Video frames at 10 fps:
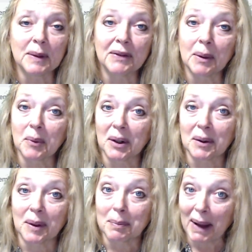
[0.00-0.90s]
of them work
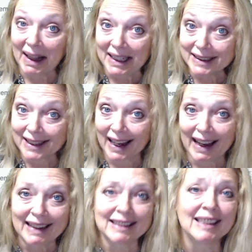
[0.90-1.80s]
with Pallas
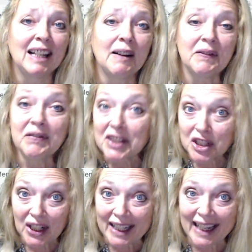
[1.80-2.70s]
cats,
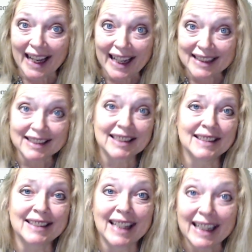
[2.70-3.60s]
fishing cats,
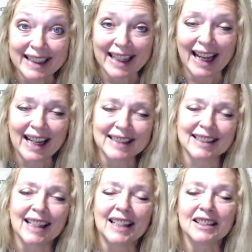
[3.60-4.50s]
sand cats.
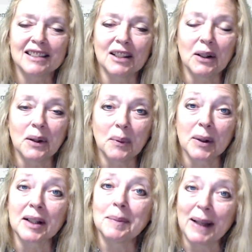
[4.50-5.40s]
So we're
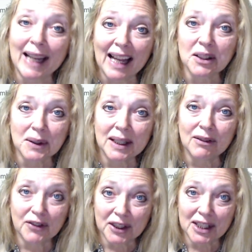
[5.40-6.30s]
going to be gathering
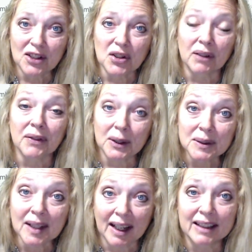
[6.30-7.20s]
footage of
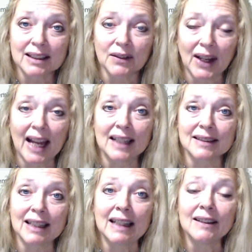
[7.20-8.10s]
those kinds of
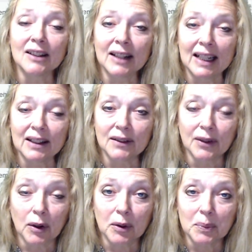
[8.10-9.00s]
cats in their native
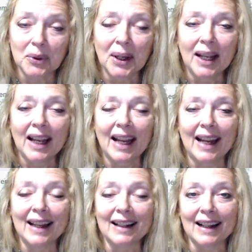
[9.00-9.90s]
homes.
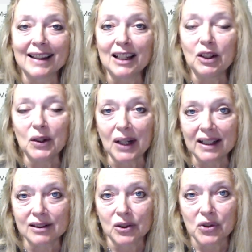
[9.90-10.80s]
And I think you
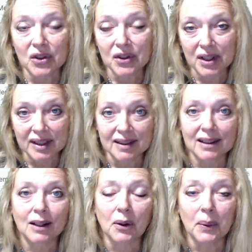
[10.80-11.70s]
guys are
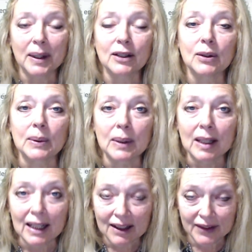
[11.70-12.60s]
just going to
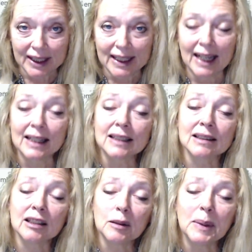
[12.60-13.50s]
love it. And it's
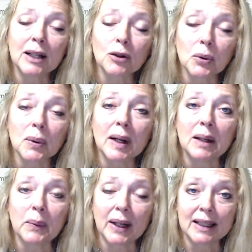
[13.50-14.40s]
going to be a
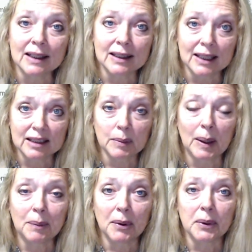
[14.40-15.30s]
great way that these
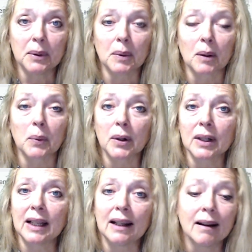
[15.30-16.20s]
people who are
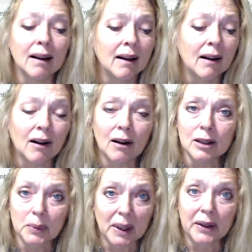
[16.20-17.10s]
working
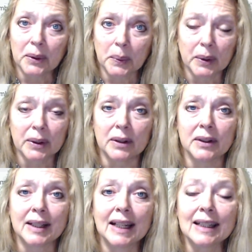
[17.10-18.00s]
all around the
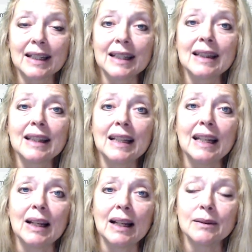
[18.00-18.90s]
world can get
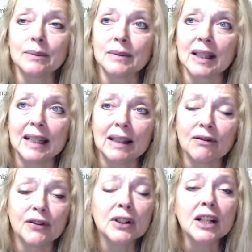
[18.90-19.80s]
the the
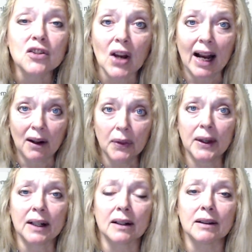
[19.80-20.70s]
footage out
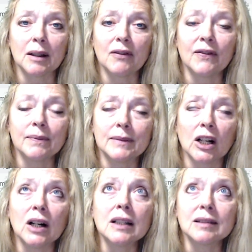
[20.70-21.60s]
there that
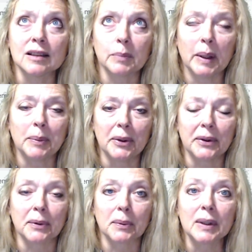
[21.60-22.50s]
causes people
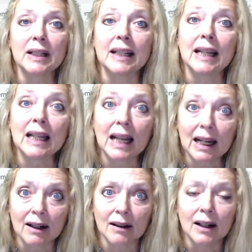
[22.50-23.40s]
to really
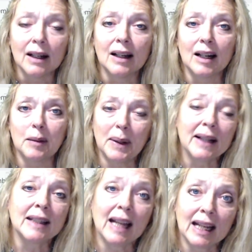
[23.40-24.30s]
care
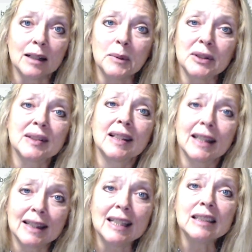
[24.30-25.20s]
about the animals
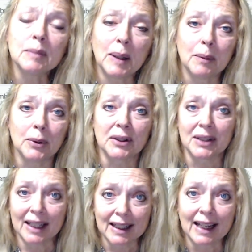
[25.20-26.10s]
that these people are
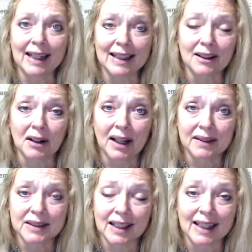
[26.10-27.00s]
dedicating their
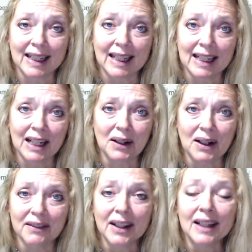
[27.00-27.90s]
lives to taking care
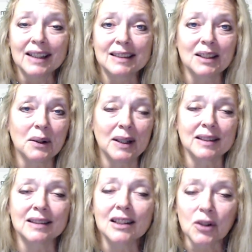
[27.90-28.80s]
of. So
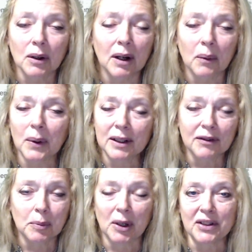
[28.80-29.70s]
it's such a, a
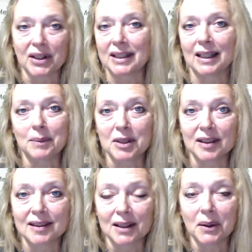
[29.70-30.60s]
wonderful project, and I'm
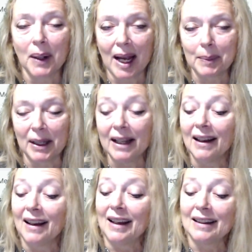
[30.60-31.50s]
just so happy.
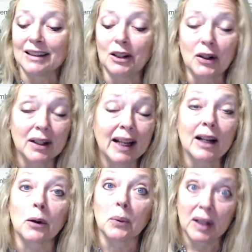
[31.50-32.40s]
Lauren had
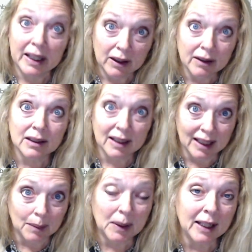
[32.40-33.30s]
a really hard
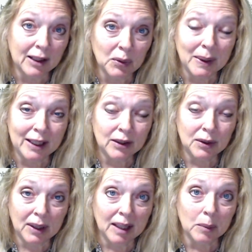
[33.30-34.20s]
time getting 22
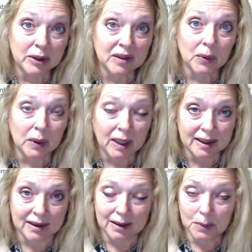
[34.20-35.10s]
cameras through
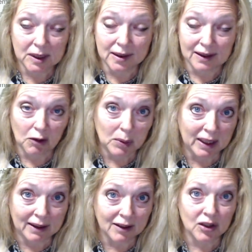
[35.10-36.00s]
customs because everybody
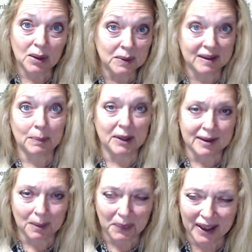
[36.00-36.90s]
thought she was up to
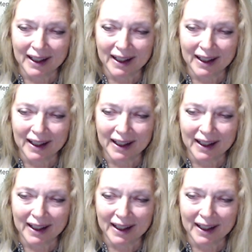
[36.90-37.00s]
something.